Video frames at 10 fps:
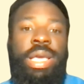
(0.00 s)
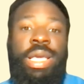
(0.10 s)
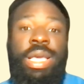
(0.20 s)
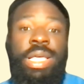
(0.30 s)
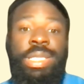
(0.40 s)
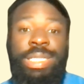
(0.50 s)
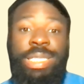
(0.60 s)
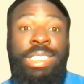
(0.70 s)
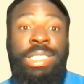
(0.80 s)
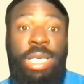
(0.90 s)
And
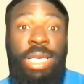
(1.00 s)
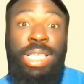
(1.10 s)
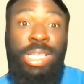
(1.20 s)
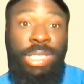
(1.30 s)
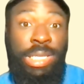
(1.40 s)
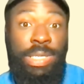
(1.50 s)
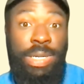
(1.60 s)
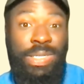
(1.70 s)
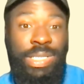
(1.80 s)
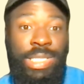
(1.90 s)
he's
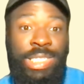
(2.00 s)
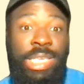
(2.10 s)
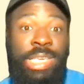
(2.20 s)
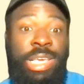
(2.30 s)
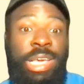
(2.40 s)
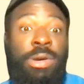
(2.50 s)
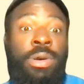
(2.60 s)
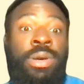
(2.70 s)
also the CEO.